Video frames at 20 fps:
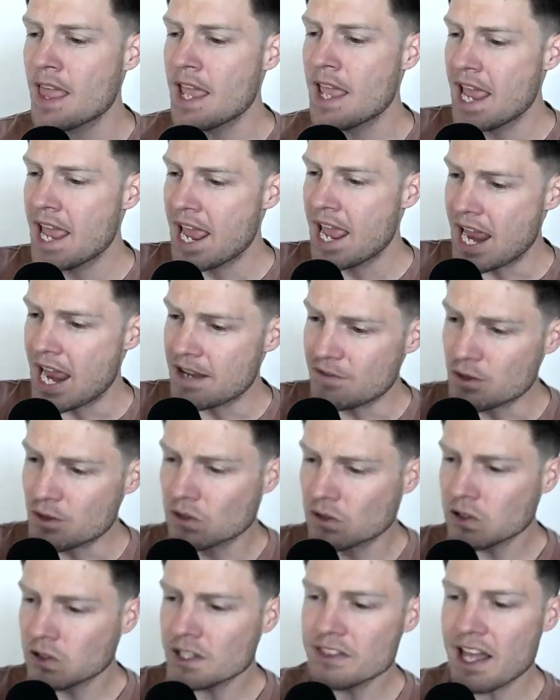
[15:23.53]
And if you
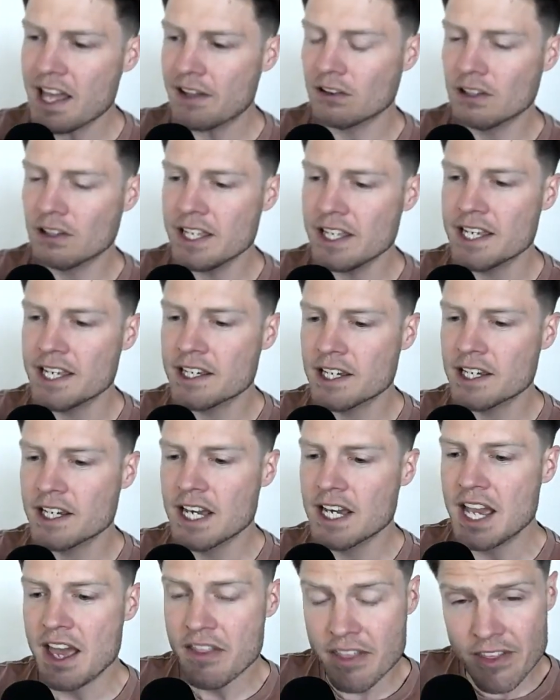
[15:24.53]
click that link,
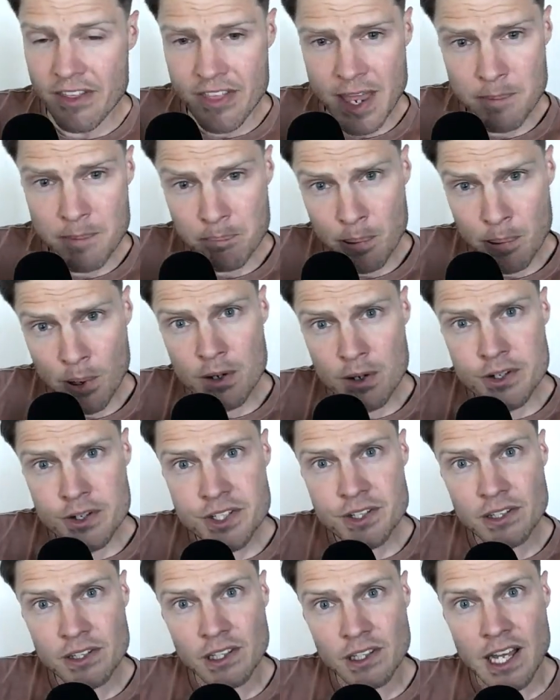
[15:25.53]
they then
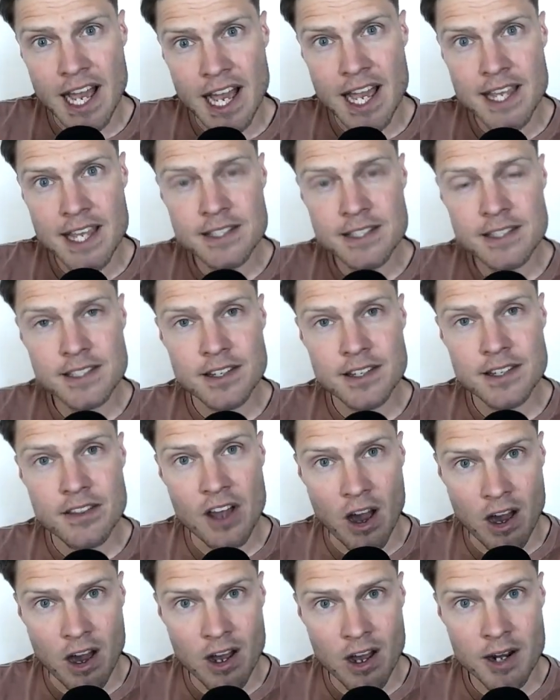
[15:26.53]
personalize the
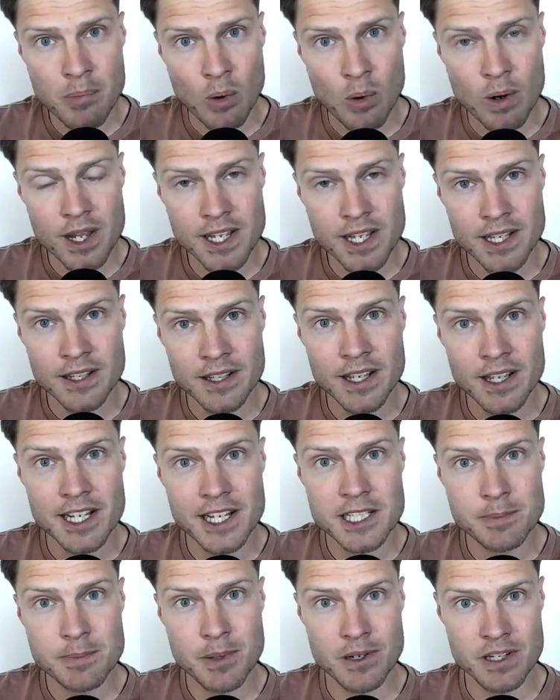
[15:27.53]
onboarding
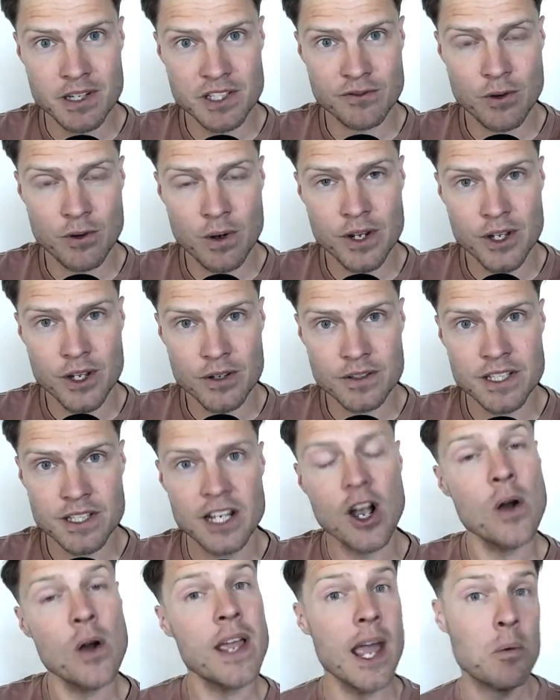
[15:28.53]
experience for you, saying,
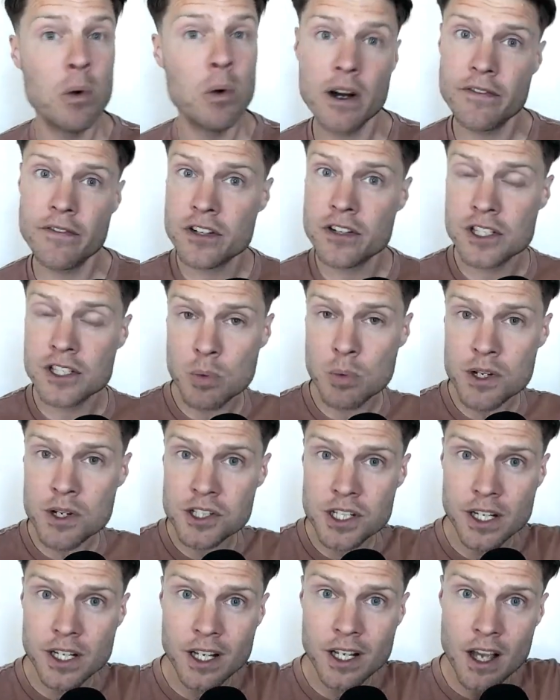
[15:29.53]
okay, well, if you're
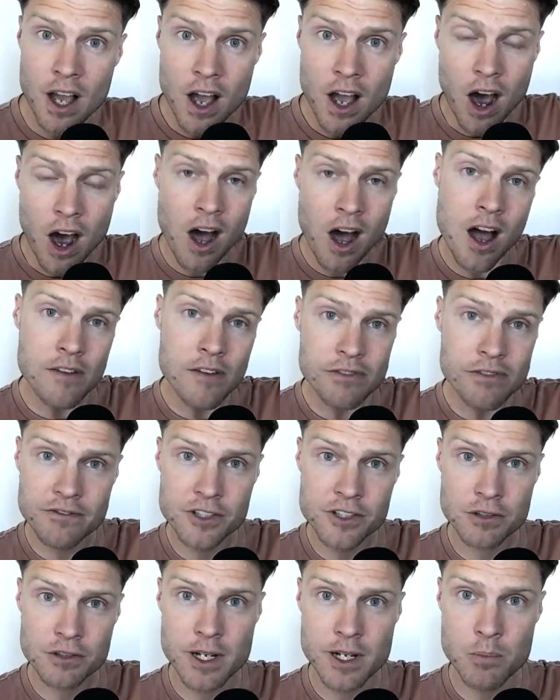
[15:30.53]
switching off of
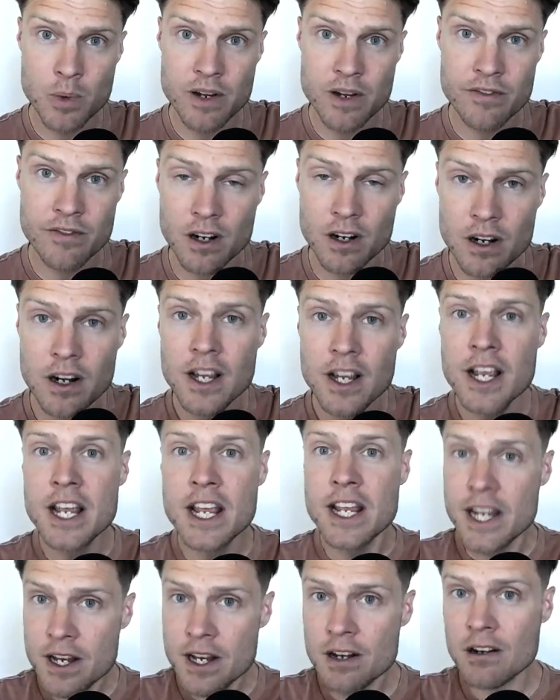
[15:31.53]
Dreamweaver,
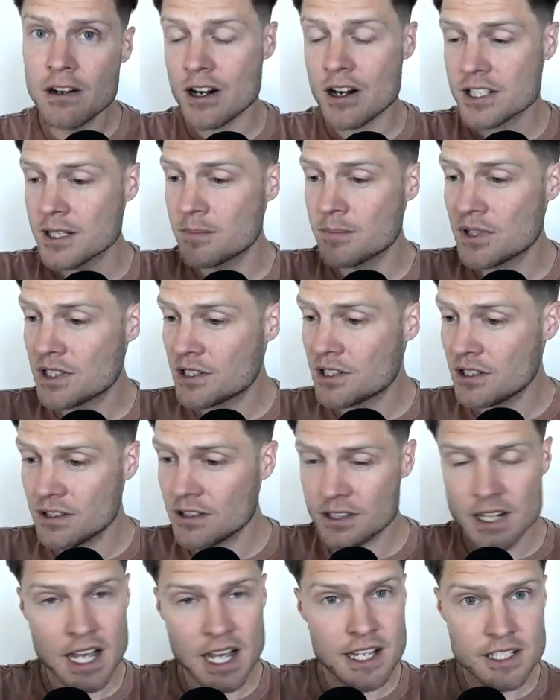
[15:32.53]
here are some
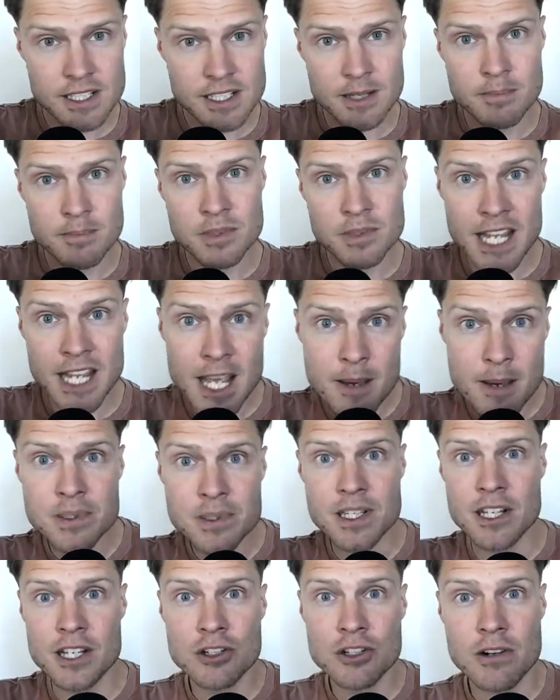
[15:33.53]
tips and
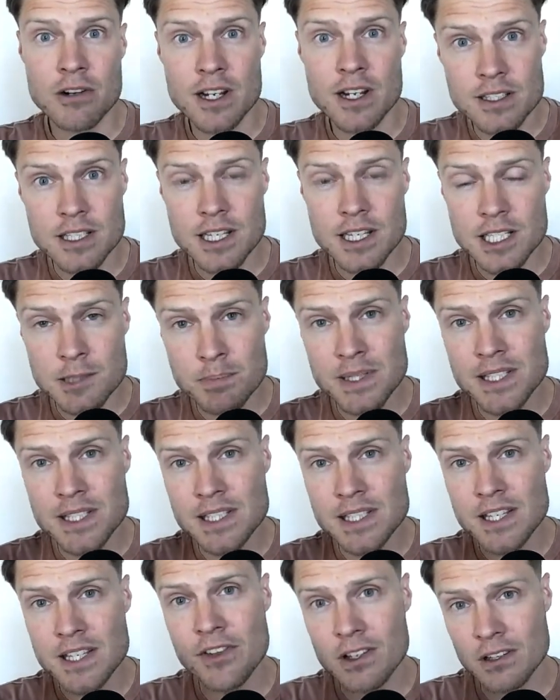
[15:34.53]
tricks
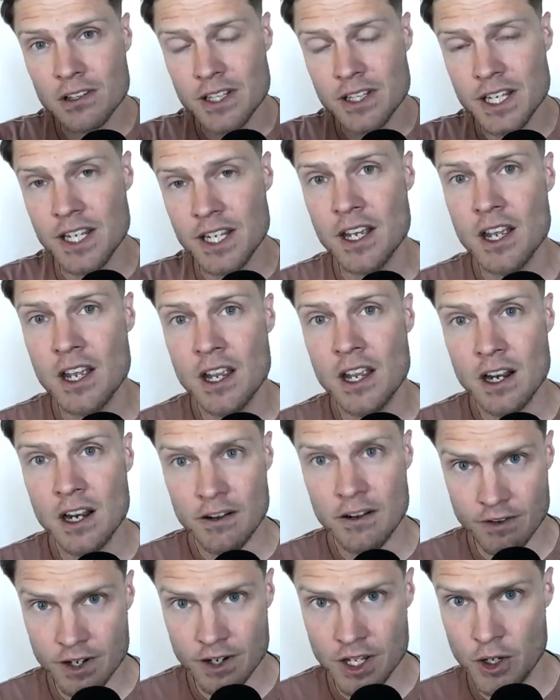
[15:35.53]
specifically for
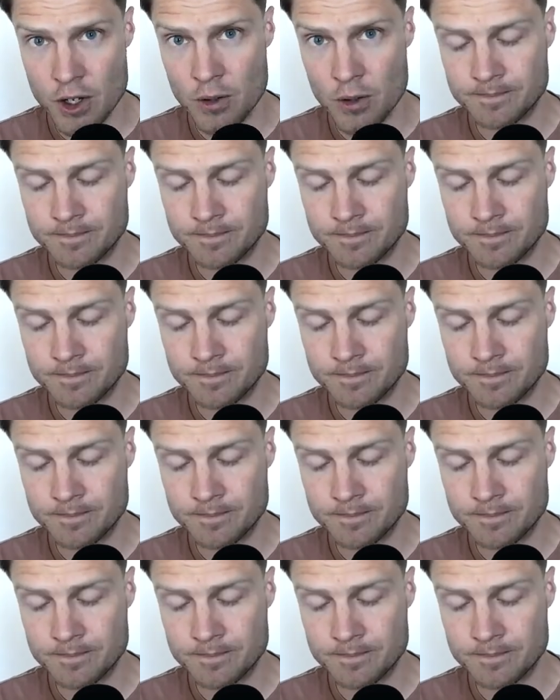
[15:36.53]
you.